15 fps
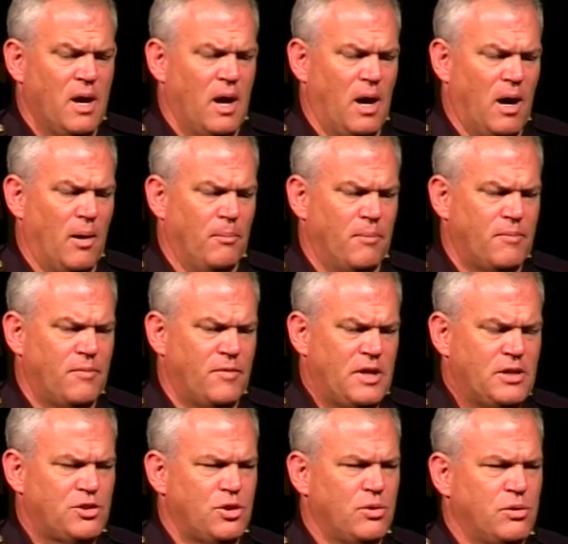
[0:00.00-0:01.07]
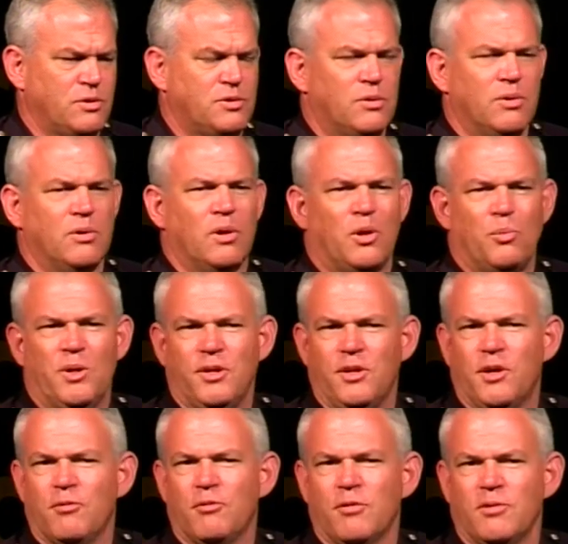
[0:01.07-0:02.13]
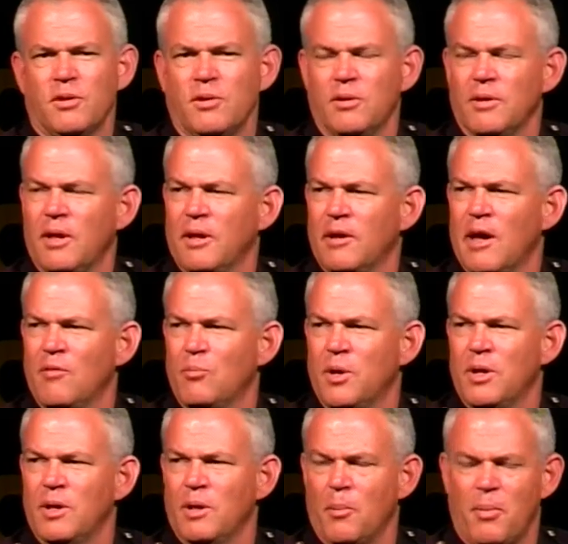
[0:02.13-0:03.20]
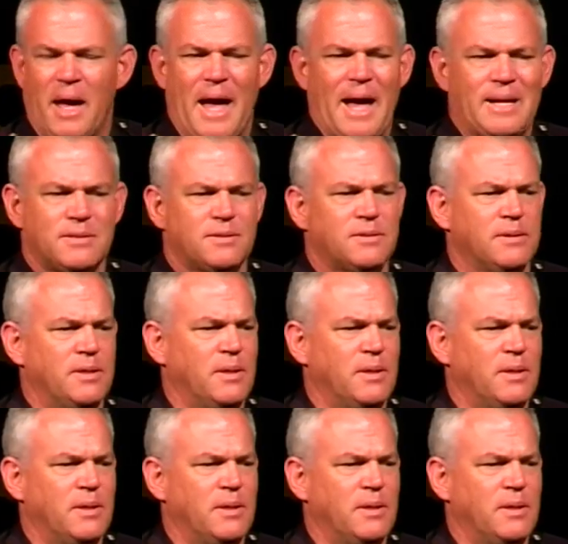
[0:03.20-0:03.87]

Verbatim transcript: Uh, these units are a little bit different than they have been in the past.